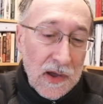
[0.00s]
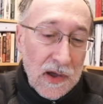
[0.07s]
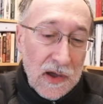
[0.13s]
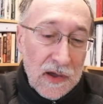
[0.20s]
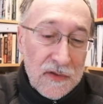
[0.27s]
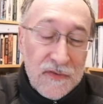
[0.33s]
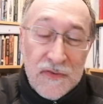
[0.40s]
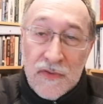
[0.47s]

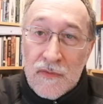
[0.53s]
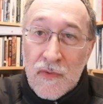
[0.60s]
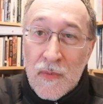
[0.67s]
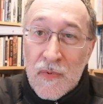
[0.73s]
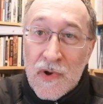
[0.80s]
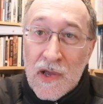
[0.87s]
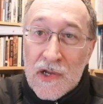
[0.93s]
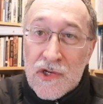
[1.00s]
Uh, so the
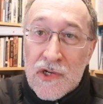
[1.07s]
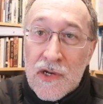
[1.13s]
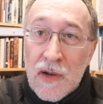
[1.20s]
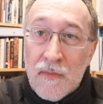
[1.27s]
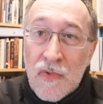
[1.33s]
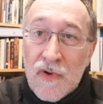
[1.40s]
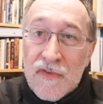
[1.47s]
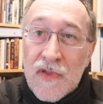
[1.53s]
reproduction
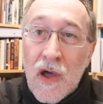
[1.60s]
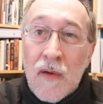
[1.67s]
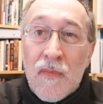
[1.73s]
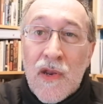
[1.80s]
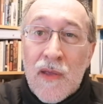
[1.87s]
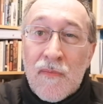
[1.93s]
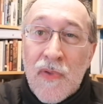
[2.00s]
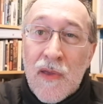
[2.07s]
number is how
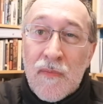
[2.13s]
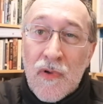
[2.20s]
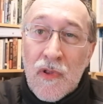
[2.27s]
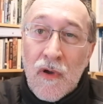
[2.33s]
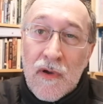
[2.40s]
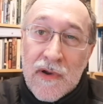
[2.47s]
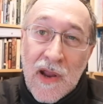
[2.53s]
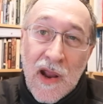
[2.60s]
many people
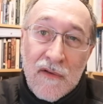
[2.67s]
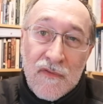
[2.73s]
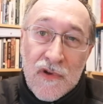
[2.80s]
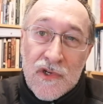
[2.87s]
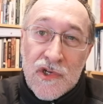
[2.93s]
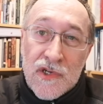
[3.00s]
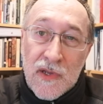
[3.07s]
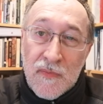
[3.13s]
on
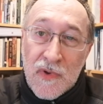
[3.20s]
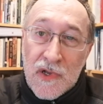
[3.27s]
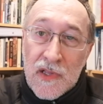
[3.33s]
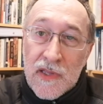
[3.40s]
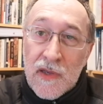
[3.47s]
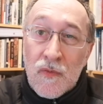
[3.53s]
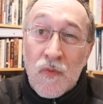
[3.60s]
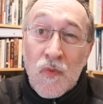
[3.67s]
average
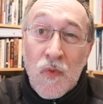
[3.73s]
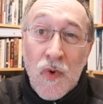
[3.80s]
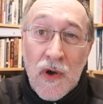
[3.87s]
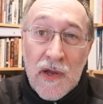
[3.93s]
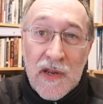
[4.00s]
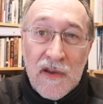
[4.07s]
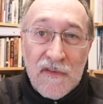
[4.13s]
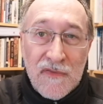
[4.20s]
typically
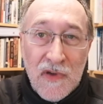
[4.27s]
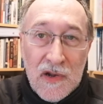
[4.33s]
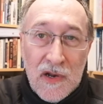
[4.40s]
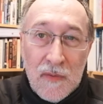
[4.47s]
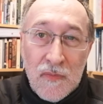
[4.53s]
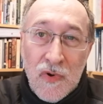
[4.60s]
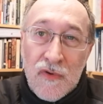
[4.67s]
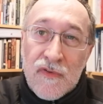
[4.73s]
one
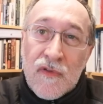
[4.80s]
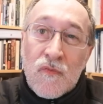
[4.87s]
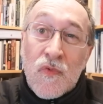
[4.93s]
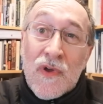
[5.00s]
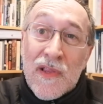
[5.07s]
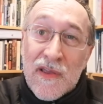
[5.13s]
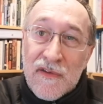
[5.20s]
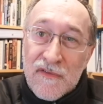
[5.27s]
infected person
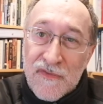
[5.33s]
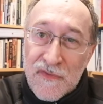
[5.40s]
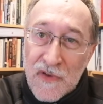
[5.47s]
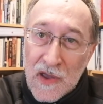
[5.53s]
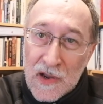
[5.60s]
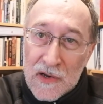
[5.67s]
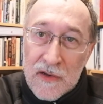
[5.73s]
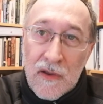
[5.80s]
will
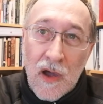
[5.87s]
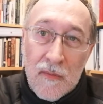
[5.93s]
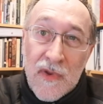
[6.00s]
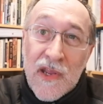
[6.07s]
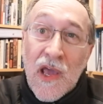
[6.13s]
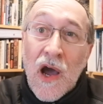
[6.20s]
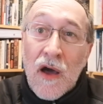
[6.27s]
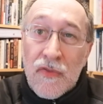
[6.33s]
infect how
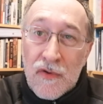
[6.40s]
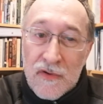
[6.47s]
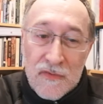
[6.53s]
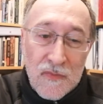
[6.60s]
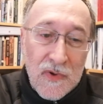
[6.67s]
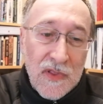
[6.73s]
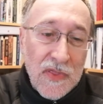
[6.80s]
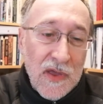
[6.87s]
many
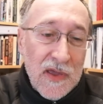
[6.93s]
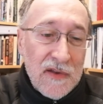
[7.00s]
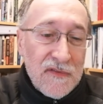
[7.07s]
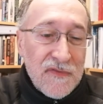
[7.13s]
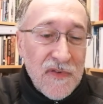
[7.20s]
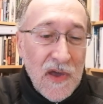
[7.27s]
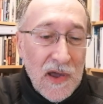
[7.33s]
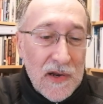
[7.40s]
others will they
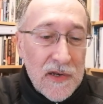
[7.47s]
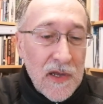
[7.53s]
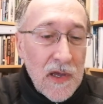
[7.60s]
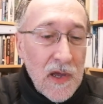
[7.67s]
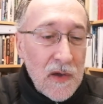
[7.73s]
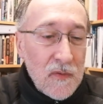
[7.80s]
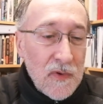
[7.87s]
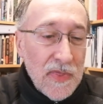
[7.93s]
infect
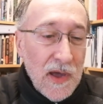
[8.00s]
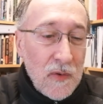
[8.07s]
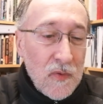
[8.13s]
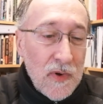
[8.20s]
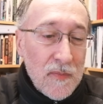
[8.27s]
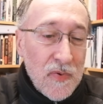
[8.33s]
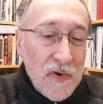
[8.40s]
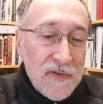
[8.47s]
will that
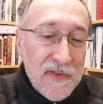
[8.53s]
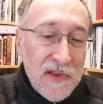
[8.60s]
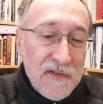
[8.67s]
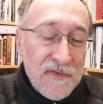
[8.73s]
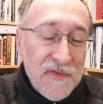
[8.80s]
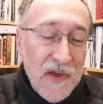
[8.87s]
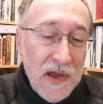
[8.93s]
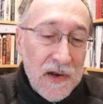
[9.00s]
one person
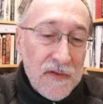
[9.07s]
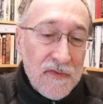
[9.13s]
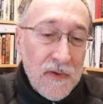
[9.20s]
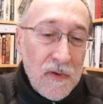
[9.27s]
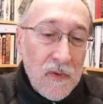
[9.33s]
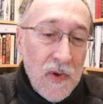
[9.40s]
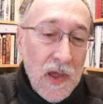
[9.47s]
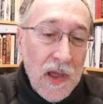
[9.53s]
infect
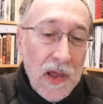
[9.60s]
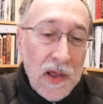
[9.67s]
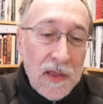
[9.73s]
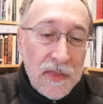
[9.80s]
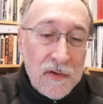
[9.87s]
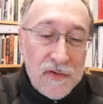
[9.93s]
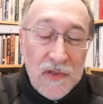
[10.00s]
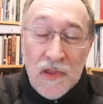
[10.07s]
so
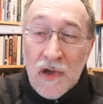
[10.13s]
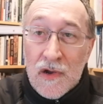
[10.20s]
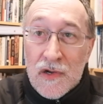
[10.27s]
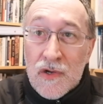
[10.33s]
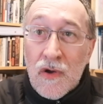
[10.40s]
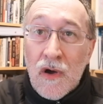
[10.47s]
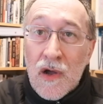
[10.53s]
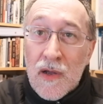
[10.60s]
there's a lot
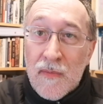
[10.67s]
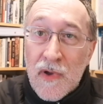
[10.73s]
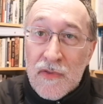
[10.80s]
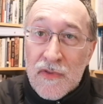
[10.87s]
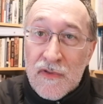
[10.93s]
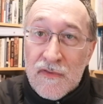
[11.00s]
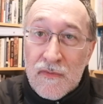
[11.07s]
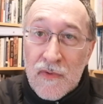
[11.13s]
of talk
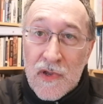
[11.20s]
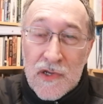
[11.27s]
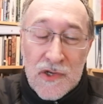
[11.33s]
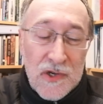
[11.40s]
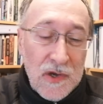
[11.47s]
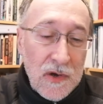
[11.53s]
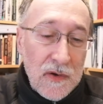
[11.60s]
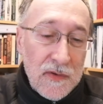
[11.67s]
about this
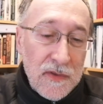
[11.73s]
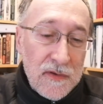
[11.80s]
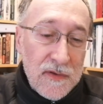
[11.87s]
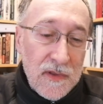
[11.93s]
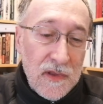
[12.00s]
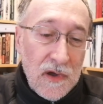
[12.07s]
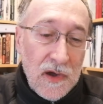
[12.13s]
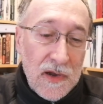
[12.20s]
ratio, and there's
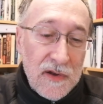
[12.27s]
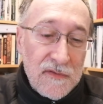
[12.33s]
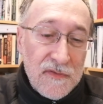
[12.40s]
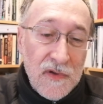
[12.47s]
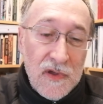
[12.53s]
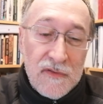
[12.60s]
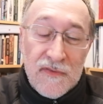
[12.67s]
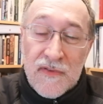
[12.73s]
a lot of
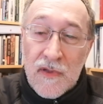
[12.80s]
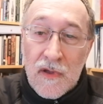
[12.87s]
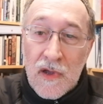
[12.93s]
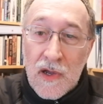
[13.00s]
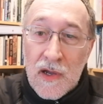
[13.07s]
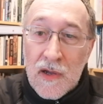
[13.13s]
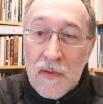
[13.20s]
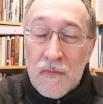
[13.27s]
uh,
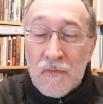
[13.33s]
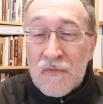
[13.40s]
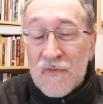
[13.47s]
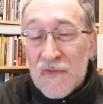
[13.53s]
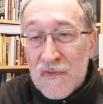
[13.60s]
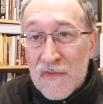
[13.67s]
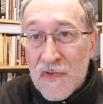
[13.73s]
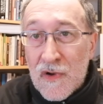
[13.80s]
um,
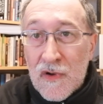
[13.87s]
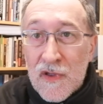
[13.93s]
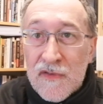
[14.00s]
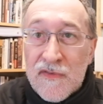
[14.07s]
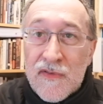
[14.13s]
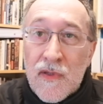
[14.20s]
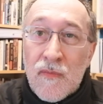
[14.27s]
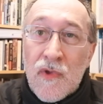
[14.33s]

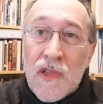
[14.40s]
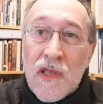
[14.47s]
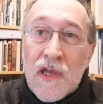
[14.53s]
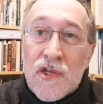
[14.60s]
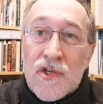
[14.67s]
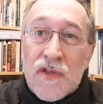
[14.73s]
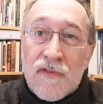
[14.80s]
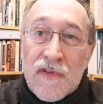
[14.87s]
various
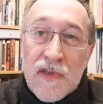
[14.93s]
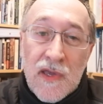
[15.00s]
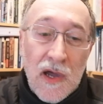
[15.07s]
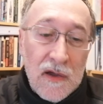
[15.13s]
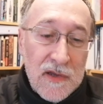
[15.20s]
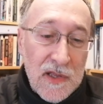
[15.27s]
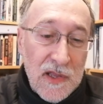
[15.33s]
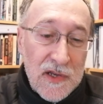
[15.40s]
simulations and
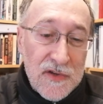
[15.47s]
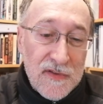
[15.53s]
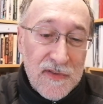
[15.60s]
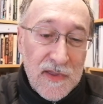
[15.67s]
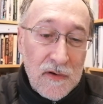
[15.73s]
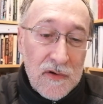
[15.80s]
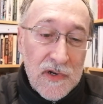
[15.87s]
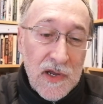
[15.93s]
calculations
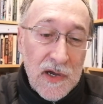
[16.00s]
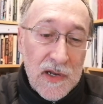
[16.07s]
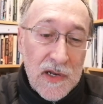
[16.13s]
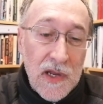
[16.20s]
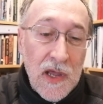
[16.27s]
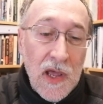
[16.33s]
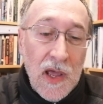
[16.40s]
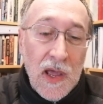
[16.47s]
that are
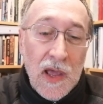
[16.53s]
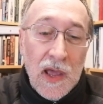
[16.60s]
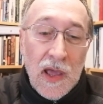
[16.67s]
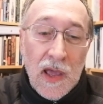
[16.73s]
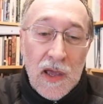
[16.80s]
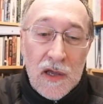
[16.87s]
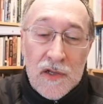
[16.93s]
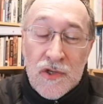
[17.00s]
done
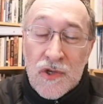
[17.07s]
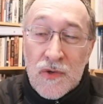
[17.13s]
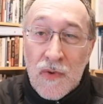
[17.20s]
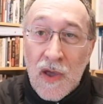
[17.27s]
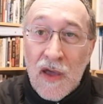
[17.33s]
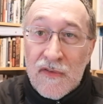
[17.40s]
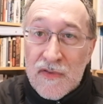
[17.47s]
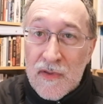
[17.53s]
uh,
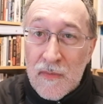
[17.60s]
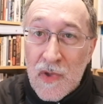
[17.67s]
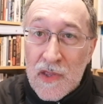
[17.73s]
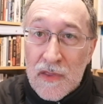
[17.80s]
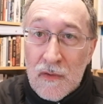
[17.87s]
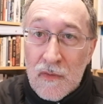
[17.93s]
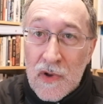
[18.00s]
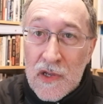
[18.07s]
to
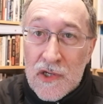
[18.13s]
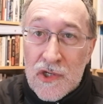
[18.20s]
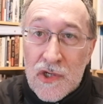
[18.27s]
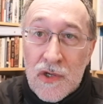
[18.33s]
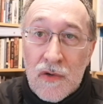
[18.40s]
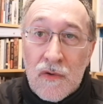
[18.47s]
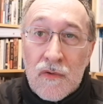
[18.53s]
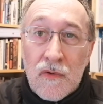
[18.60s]
estimate the
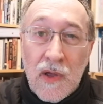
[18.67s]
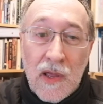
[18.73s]
ratio.